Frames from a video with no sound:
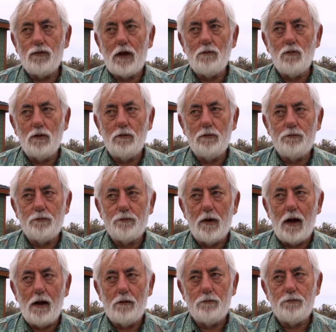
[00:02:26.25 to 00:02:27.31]
They will
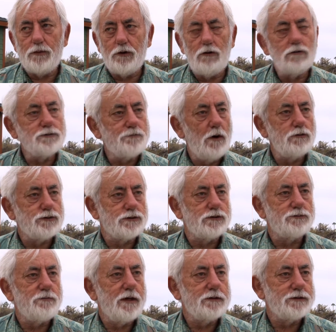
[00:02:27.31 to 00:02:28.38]
uh, produce
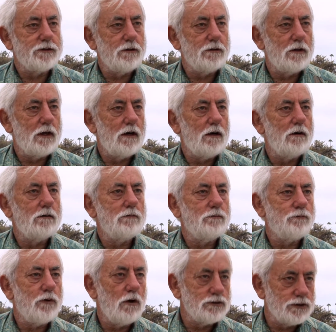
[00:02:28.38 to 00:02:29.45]
posters based on their
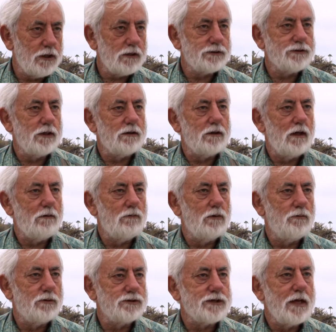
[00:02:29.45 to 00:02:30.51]
projects, and they
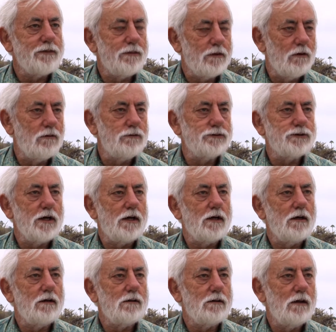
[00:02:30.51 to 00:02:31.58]
will present those at
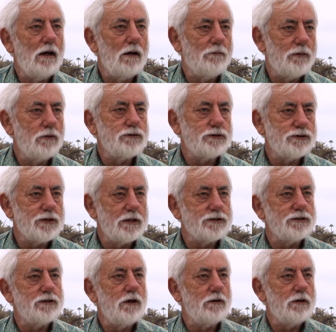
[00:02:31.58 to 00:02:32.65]
a, a poster
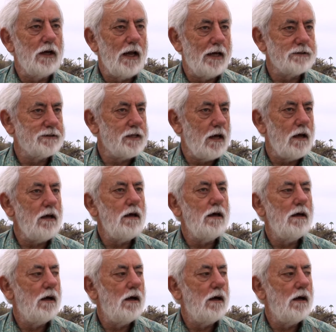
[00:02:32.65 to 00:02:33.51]
session on the last day.